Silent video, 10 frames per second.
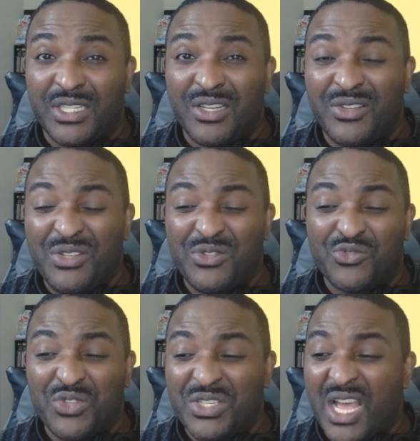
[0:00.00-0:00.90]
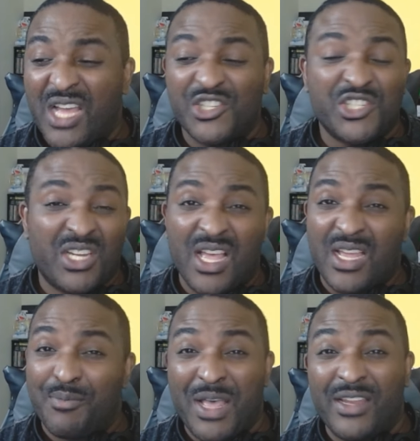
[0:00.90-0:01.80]
You know, he was real
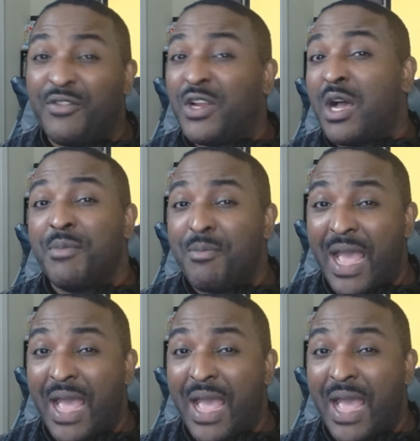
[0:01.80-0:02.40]
nonchalant about even coming